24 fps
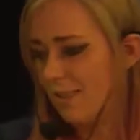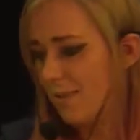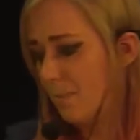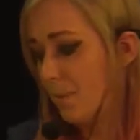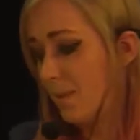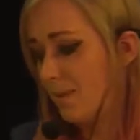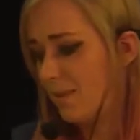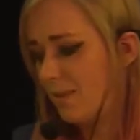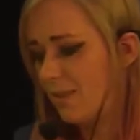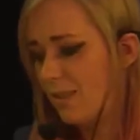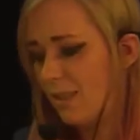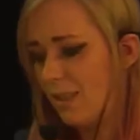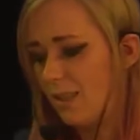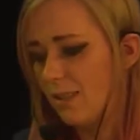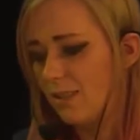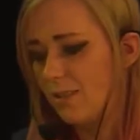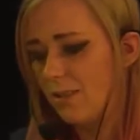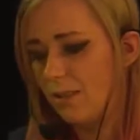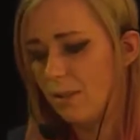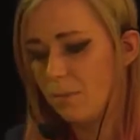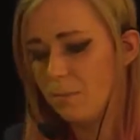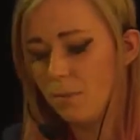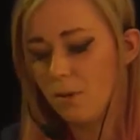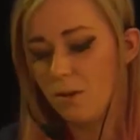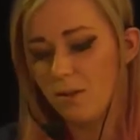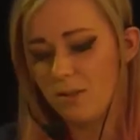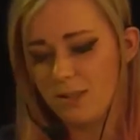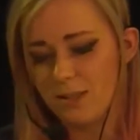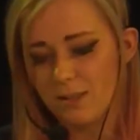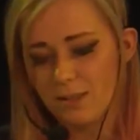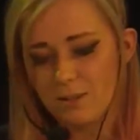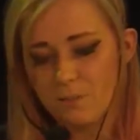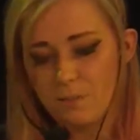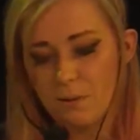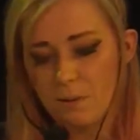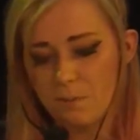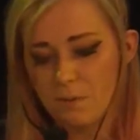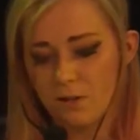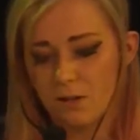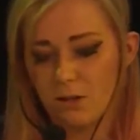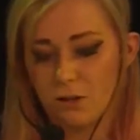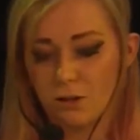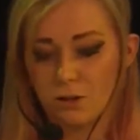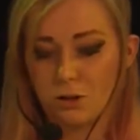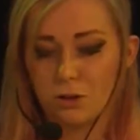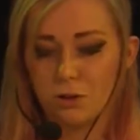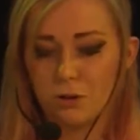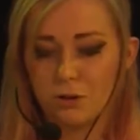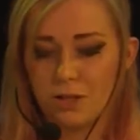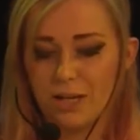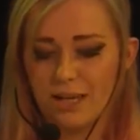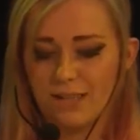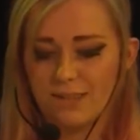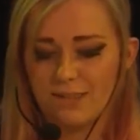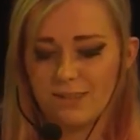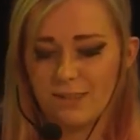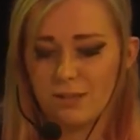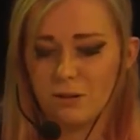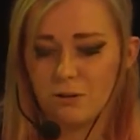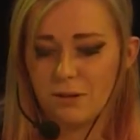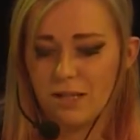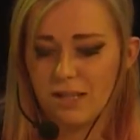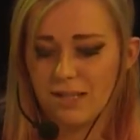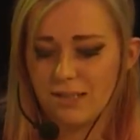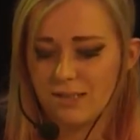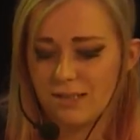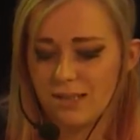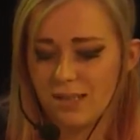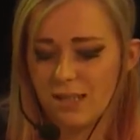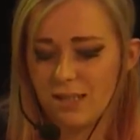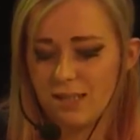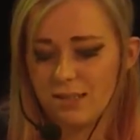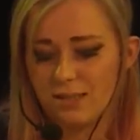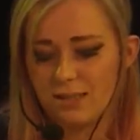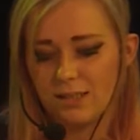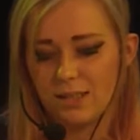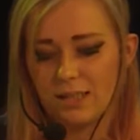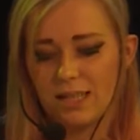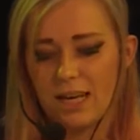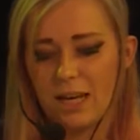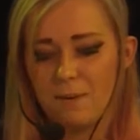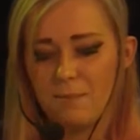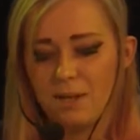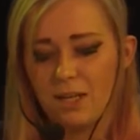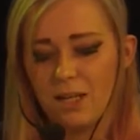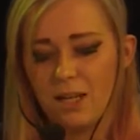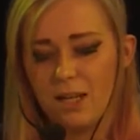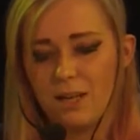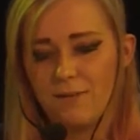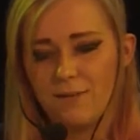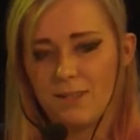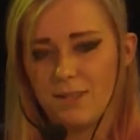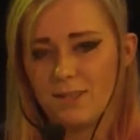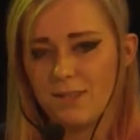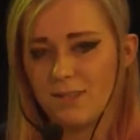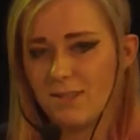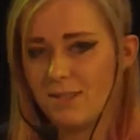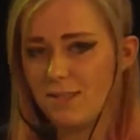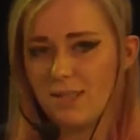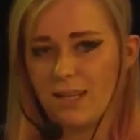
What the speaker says: but still, in Poland, people are crazy, crazy at the gaming events.